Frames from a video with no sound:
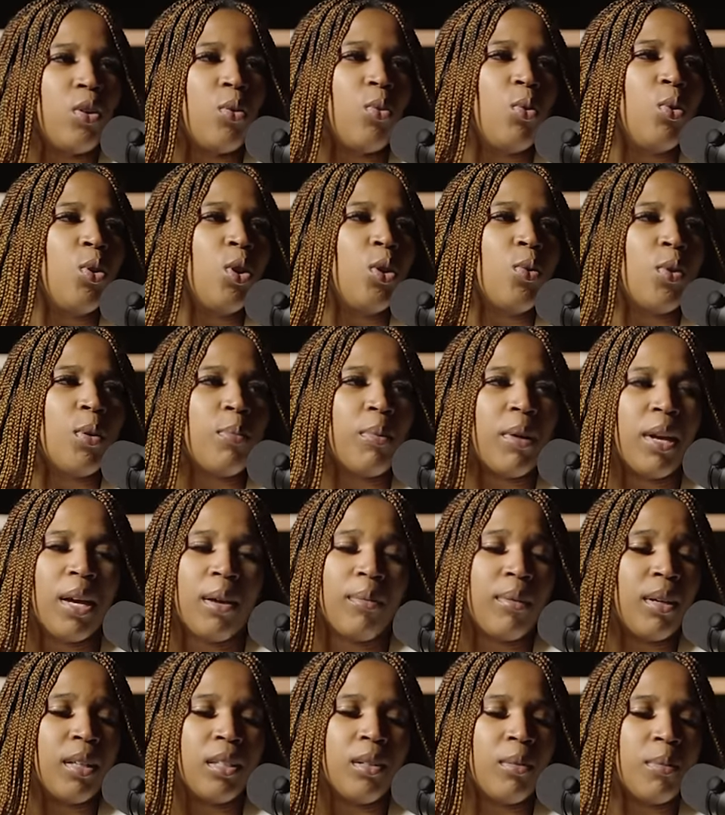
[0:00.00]
Who do you want to pay?
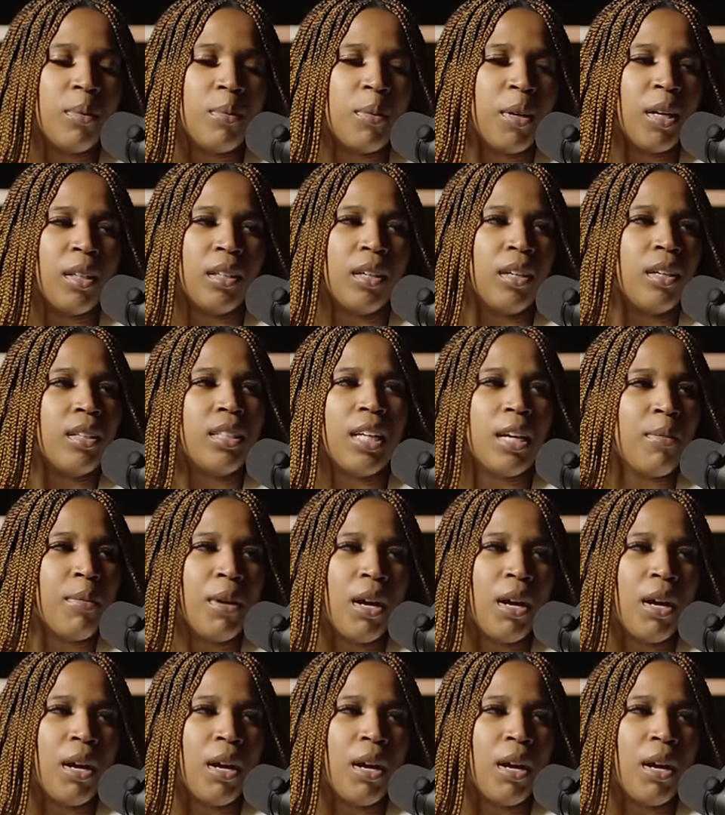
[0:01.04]
I'm like, don't put me on there. Take me